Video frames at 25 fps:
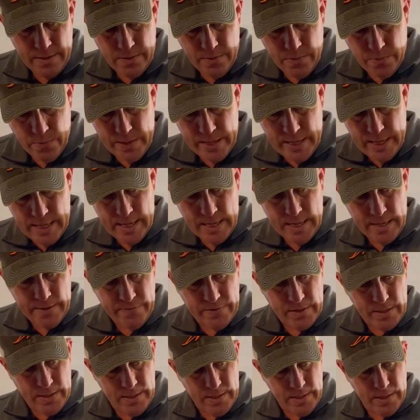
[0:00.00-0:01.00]
We
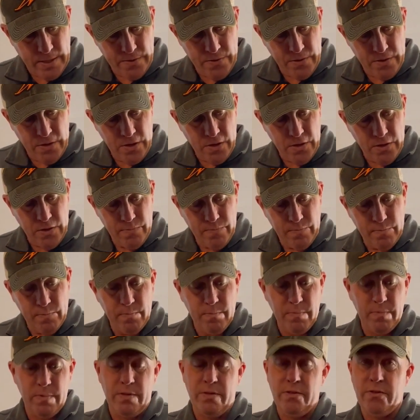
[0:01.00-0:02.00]
have another
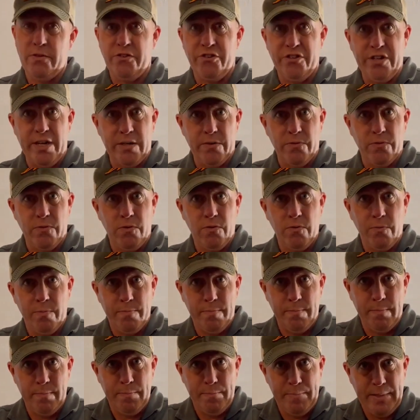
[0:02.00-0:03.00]

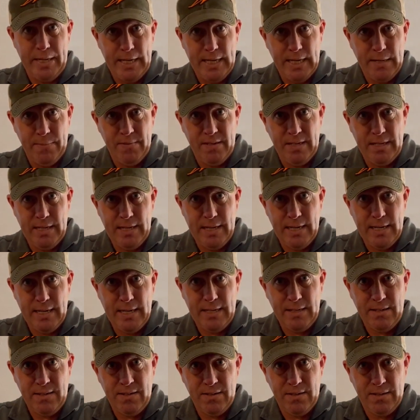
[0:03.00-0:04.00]
General
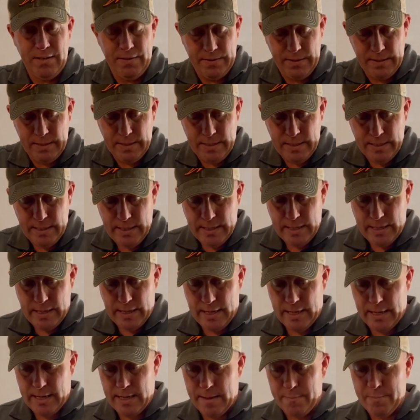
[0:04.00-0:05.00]
PMTS,
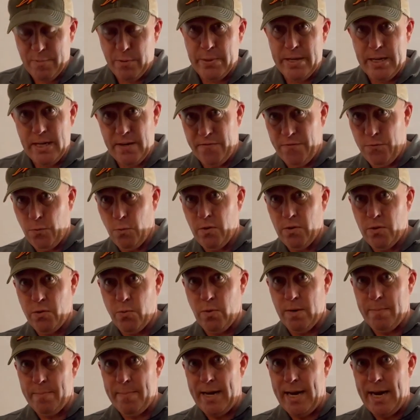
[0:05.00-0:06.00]
but we had a
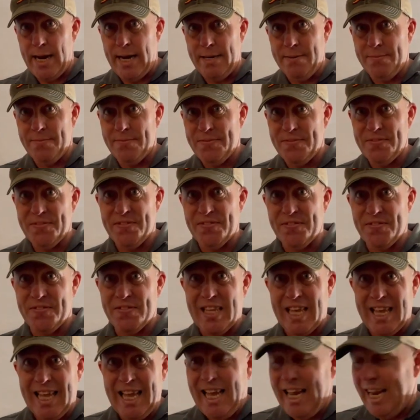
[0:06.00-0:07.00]
fourth one made.
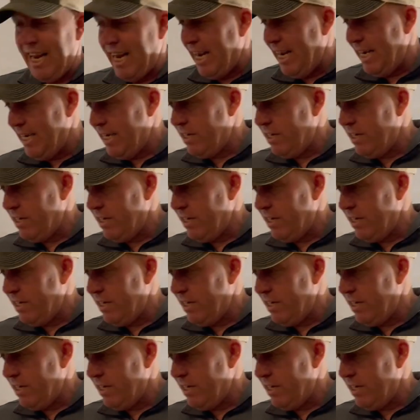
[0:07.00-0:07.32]
And